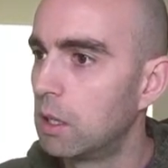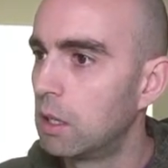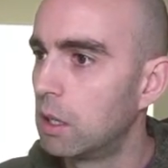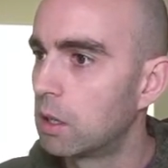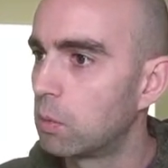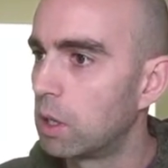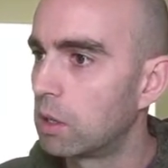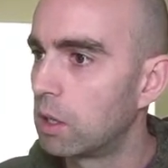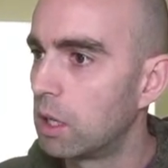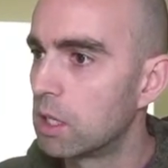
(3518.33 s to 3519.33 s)
The winner
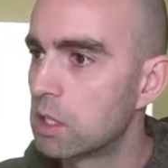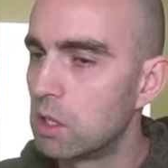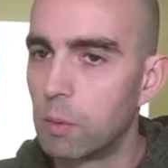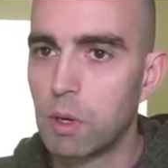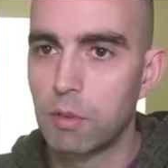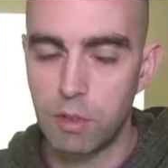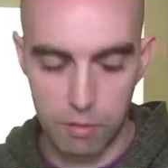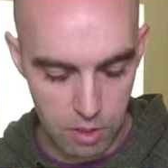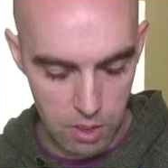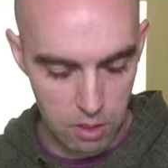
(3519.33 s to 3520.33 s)
is number
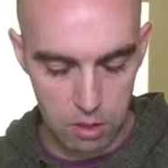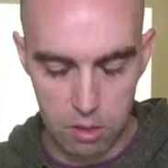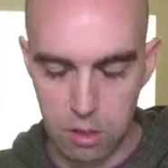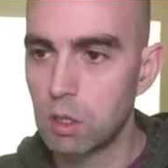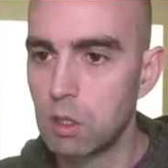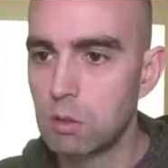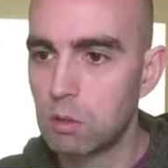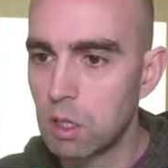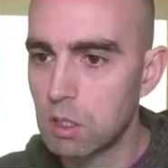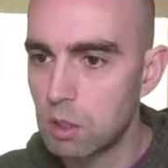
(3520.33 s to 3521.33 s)
15. So who
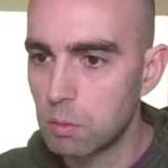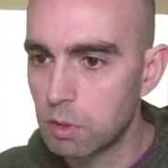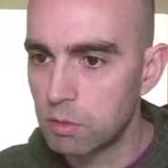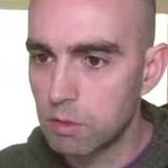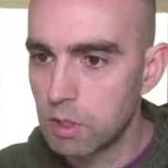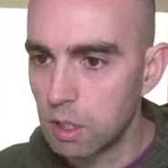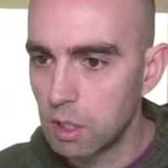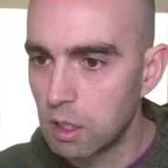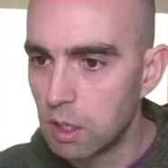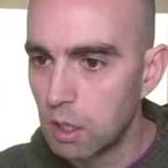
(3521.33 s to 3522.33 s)
was number 15?
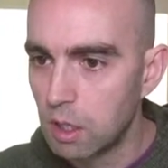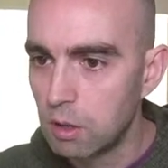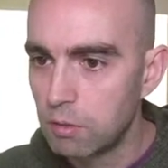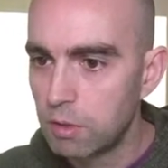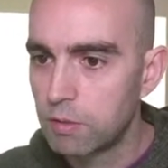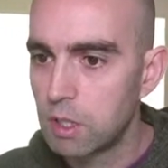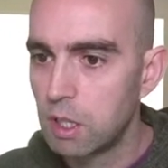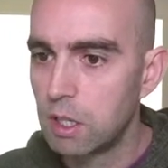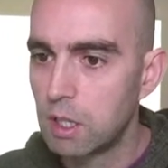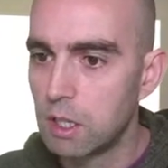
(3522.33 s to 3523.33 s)
15
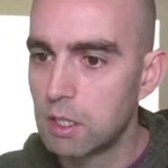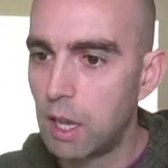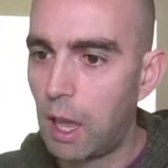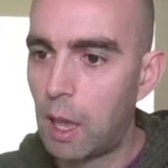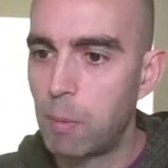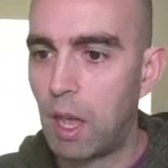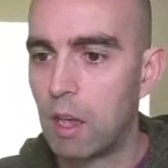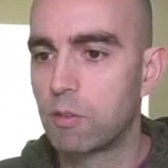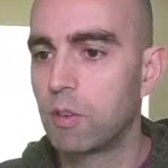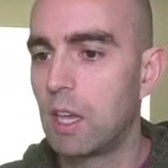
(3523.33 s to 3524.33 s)
is
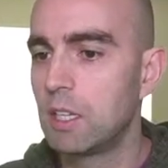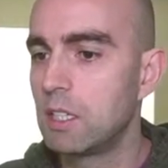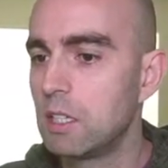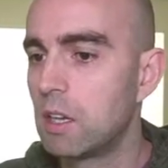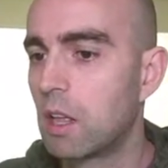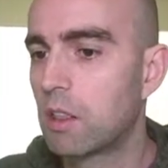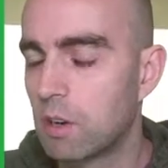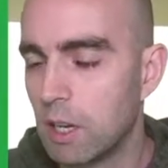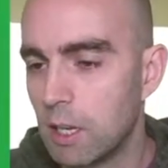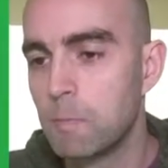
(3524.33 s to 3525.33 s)

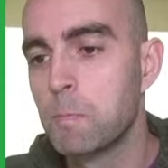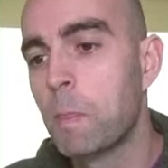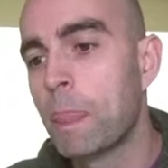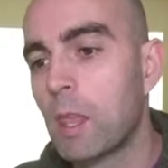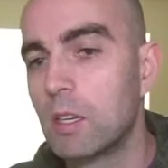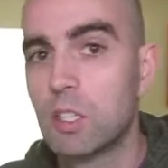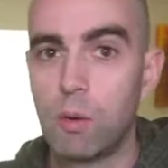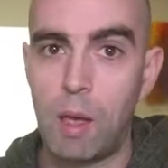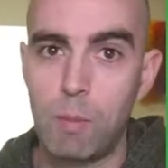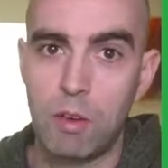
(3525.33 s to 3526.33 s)
MF83. So
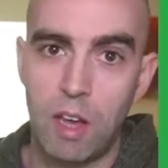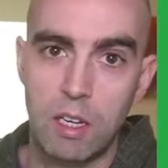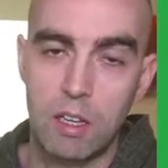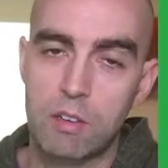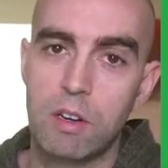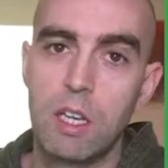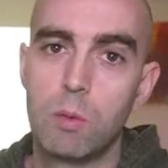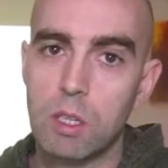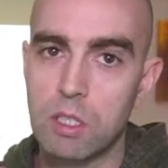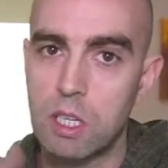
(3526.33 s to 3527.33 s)
MF83
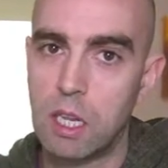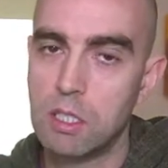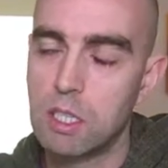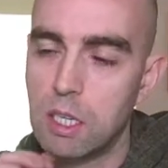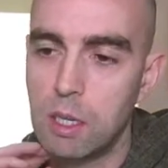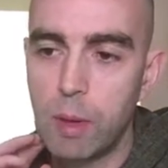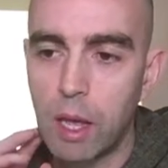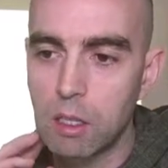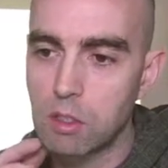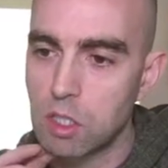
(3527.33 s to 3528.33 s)
will send you an
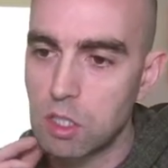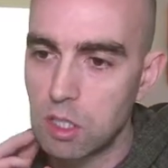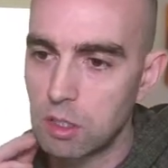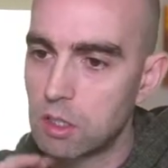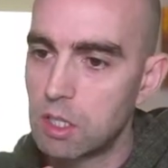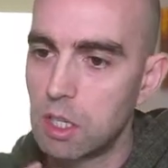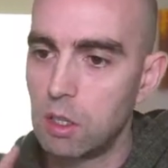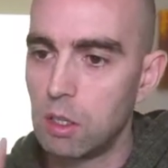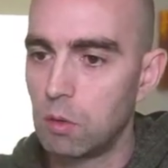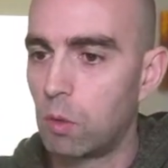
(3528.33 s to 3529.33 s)
email just to see
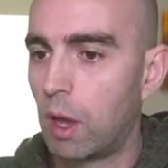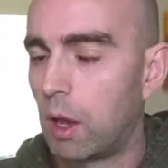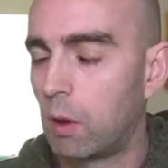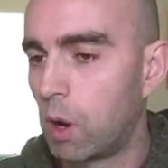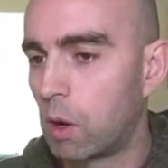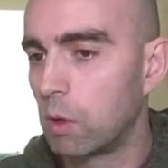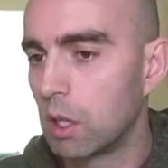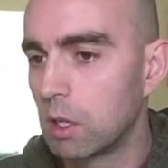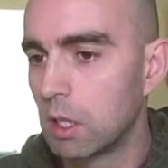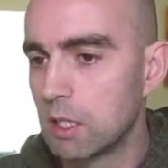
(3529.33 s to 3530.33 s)
where we
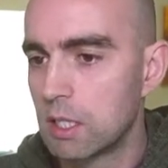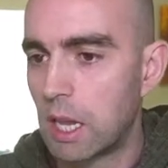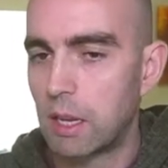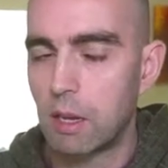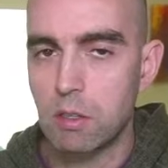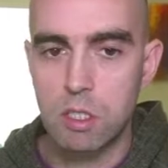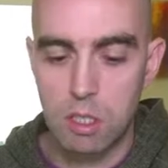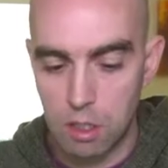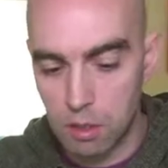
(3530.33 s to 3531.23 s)
can send out to